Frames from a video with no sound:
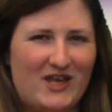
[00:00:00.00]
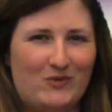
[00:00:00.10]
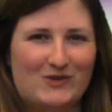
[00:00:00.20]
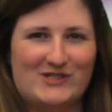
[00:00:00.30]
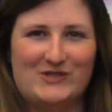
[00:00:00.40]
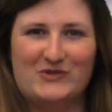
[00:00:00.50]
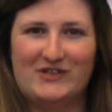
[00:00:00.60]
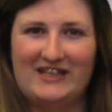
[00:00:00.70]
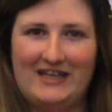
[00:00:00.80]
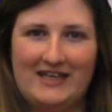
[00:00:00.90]
It was
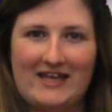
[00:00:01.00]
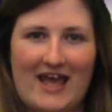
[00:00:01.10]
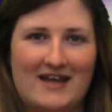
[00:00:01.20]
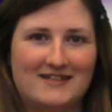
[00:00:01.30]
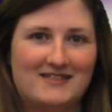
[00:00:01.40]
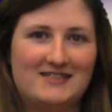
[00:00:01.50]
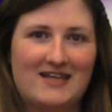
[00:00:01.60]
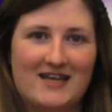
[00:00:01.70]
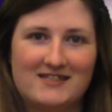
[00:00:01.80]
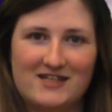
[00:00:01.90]
unique and it
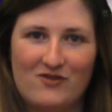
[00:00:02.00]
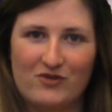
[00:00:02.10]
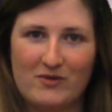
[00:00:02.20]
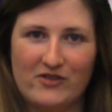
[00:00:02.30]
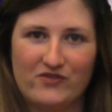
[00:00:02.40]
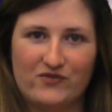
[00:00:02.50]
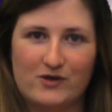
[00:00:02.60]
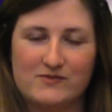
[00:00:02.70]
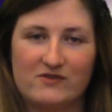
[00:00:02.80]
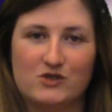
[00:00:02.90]
stands out from other
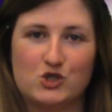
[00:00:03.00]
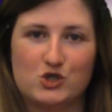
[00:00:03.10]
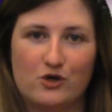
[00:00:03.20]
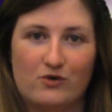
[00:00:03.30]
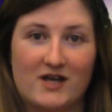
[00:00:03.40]
films of the genre,